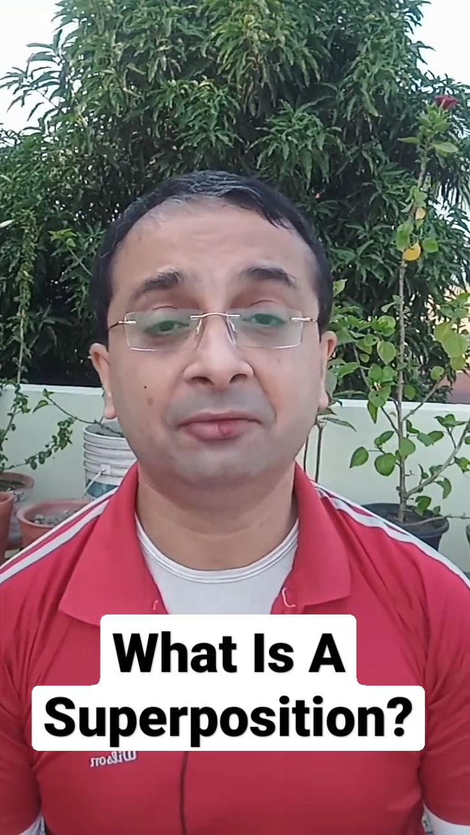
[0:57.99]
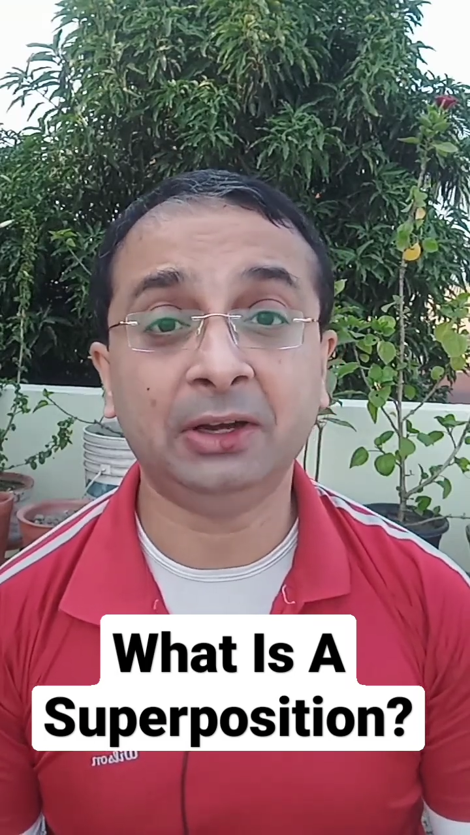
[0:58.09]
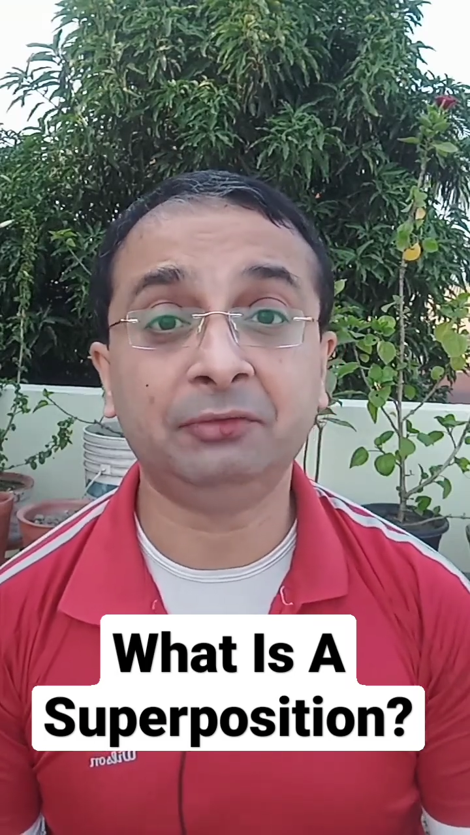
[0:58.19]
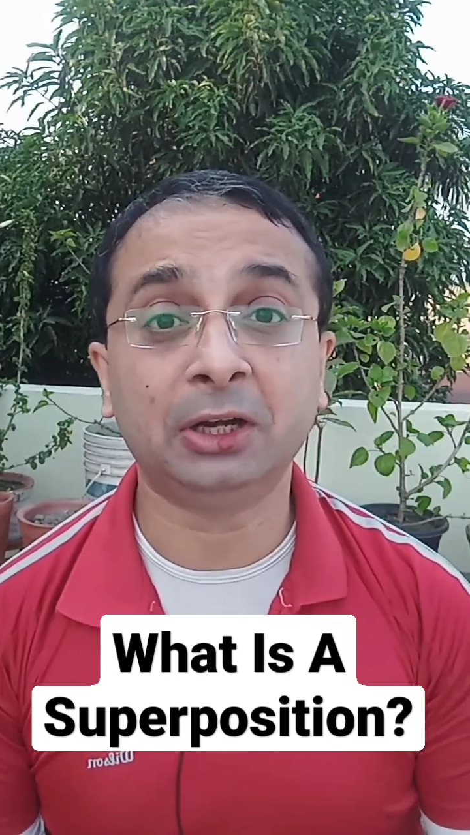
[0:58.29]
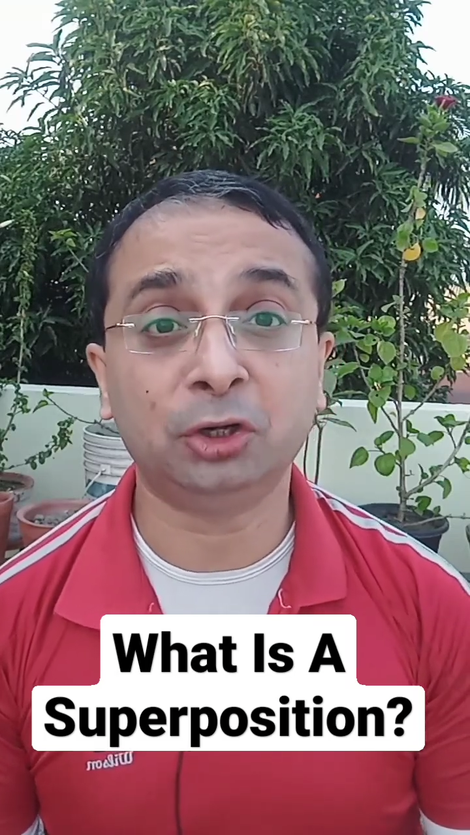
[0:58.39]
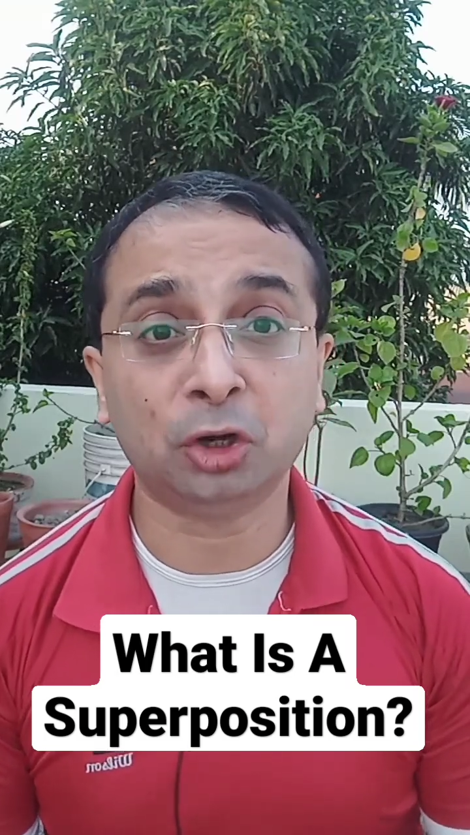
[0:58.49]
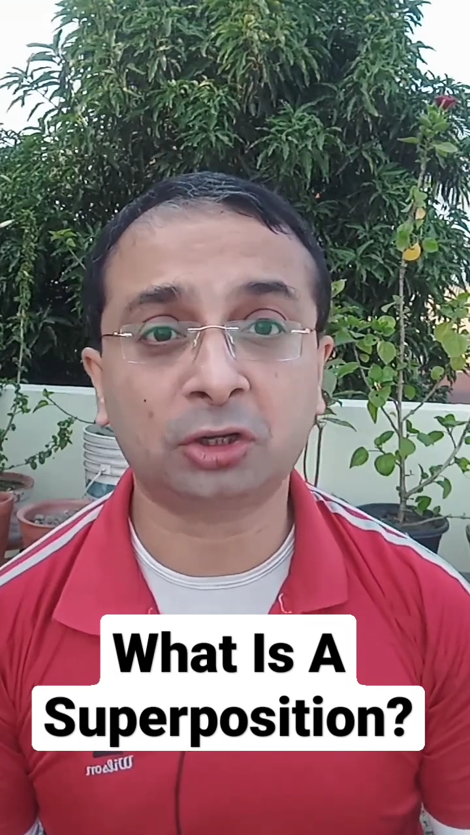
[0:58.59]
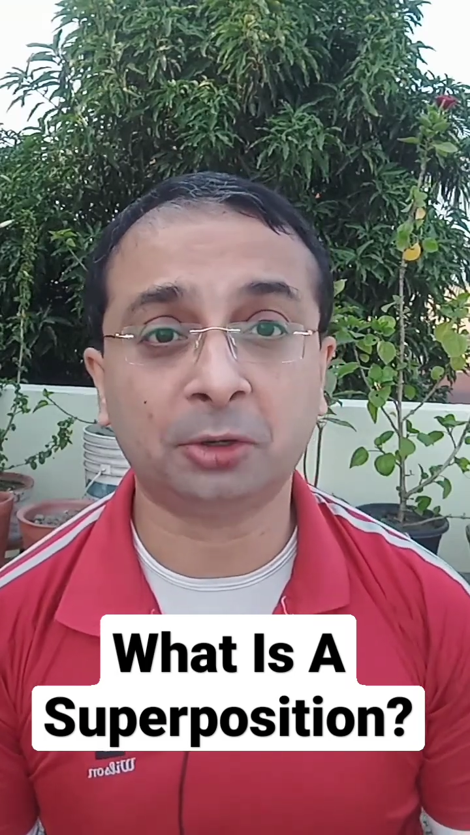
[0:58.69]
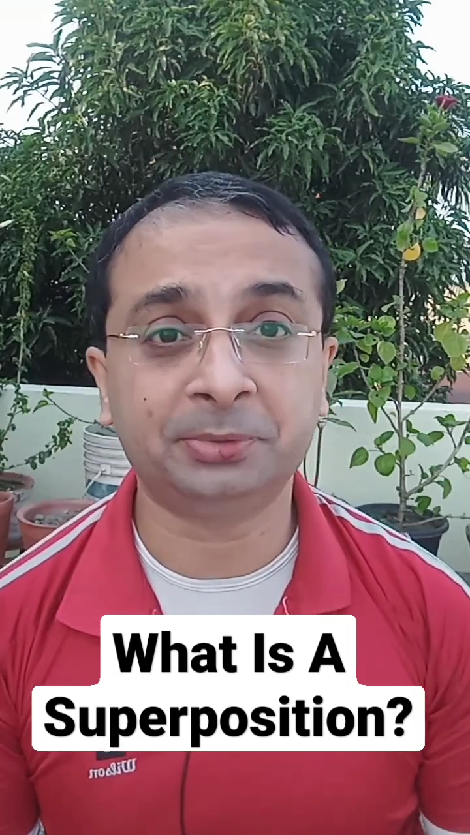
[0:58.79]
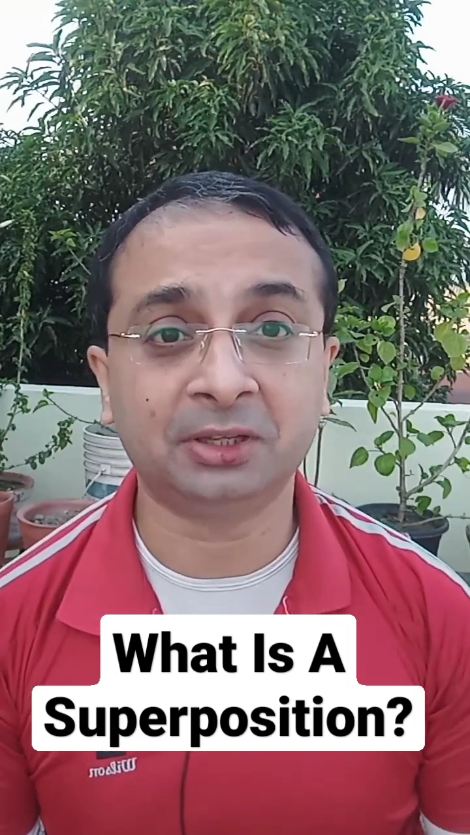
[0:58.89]
when we are
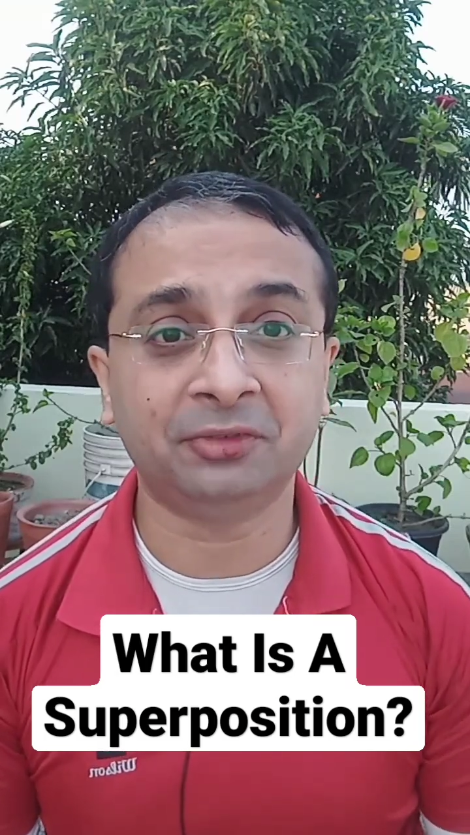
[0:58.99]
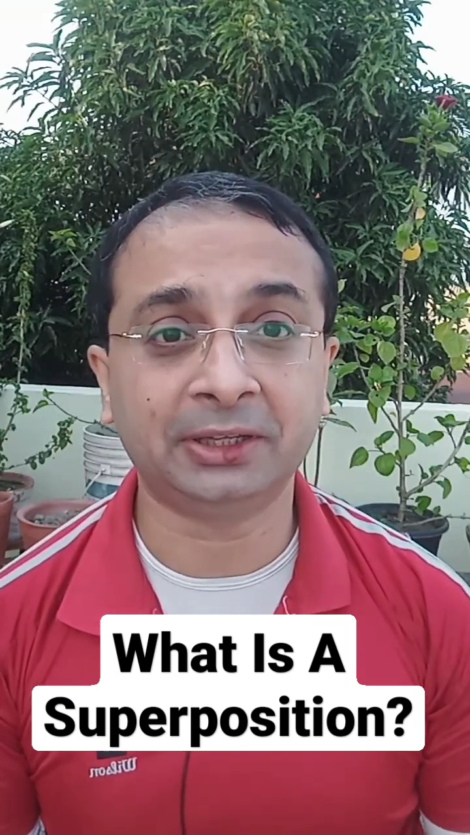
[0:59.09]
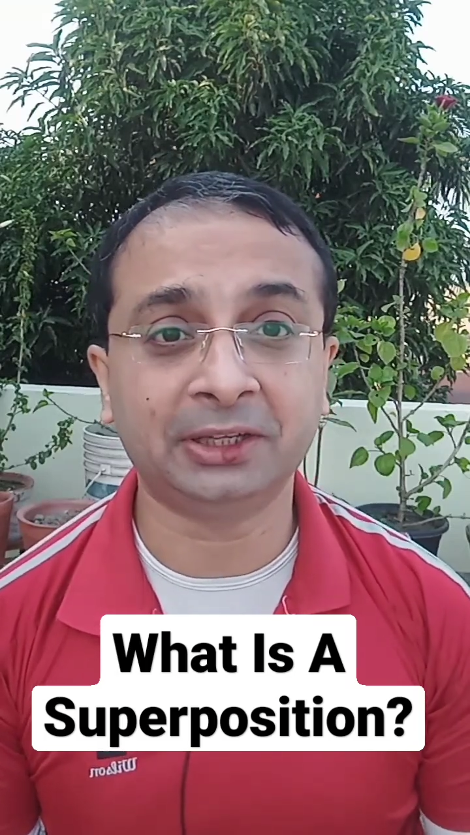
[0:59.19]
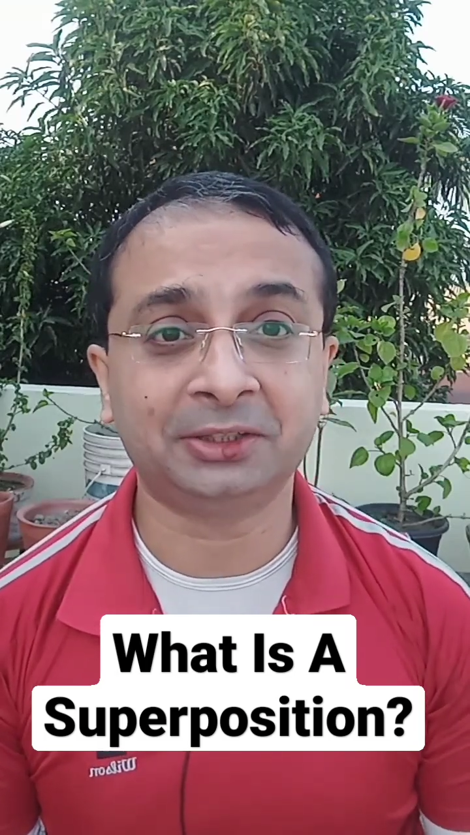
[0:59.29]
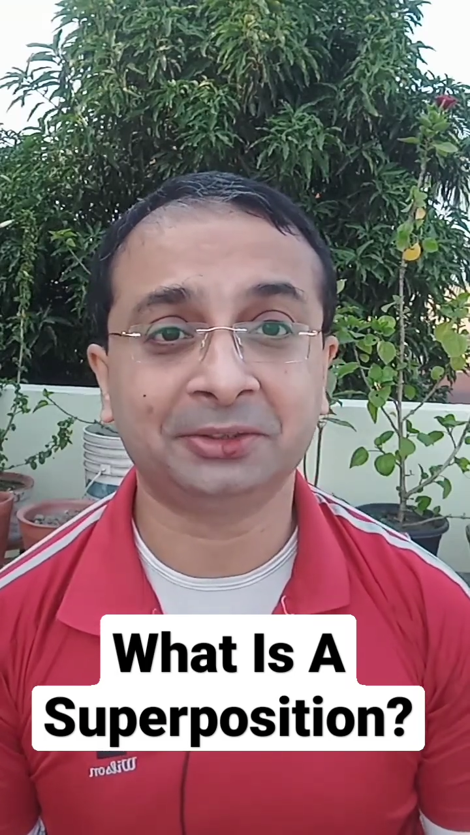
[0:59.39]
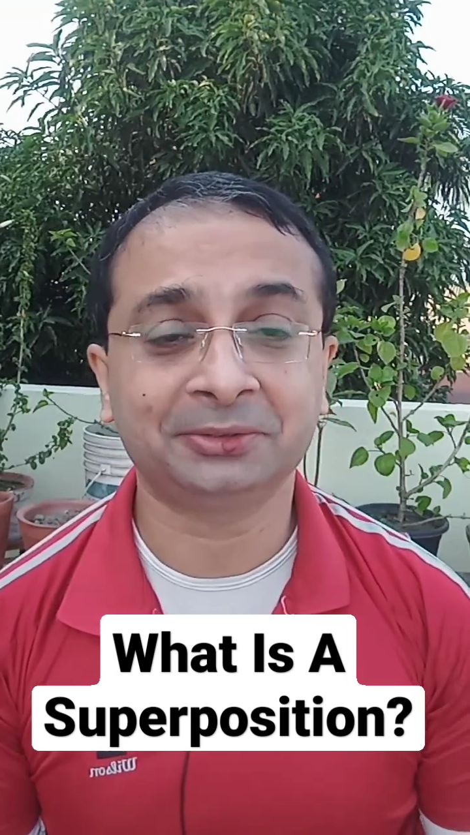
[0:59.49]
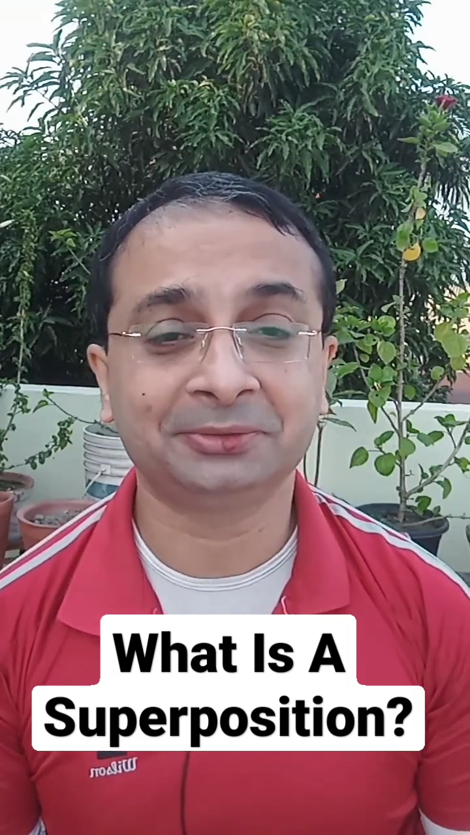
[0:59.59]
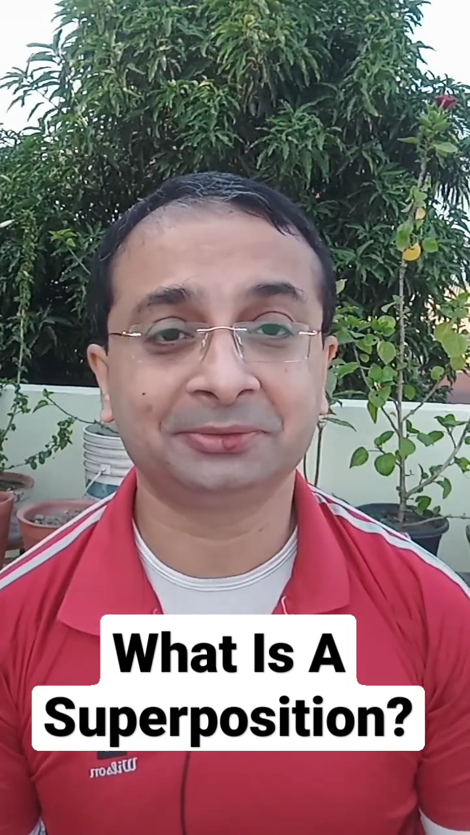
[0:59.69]
not observing it.